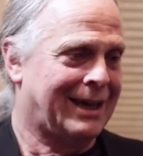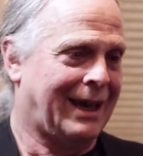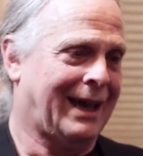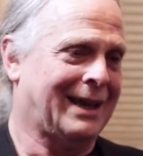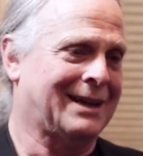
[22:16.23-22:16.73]

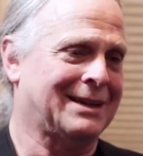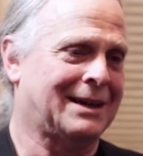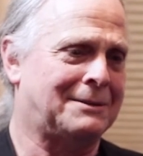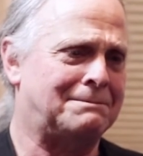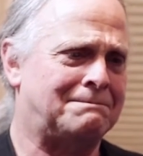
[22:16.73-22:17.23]

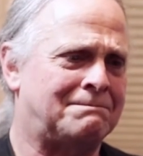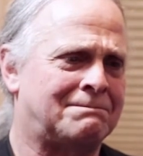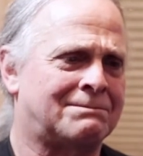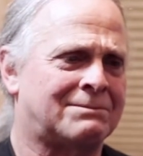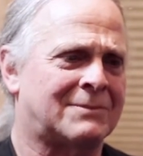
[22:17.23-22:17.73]
and
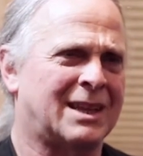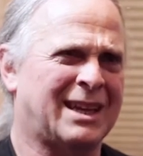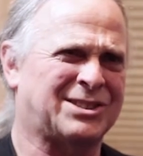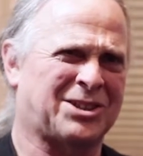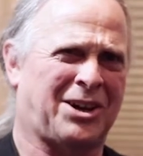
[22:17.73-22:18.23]
he
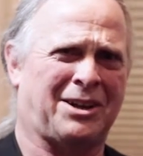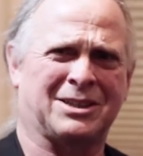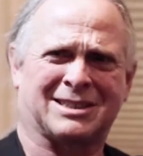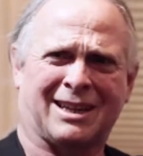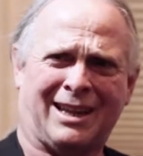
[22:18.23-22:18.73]
saw
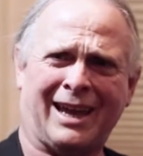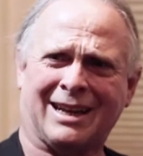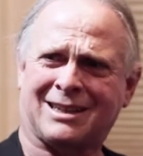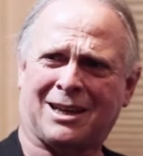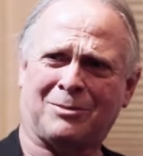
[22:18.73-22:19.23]
this
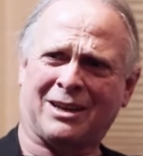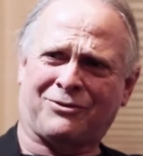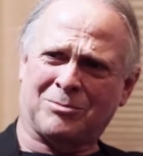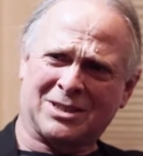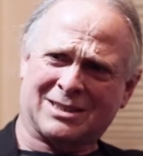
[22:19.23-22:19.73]
light coming
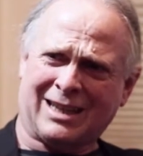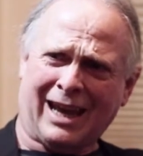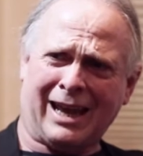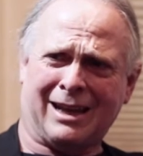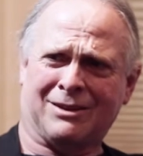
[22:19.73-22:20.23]
from this
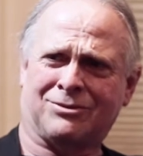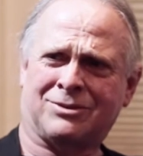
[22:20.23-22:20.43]
cave,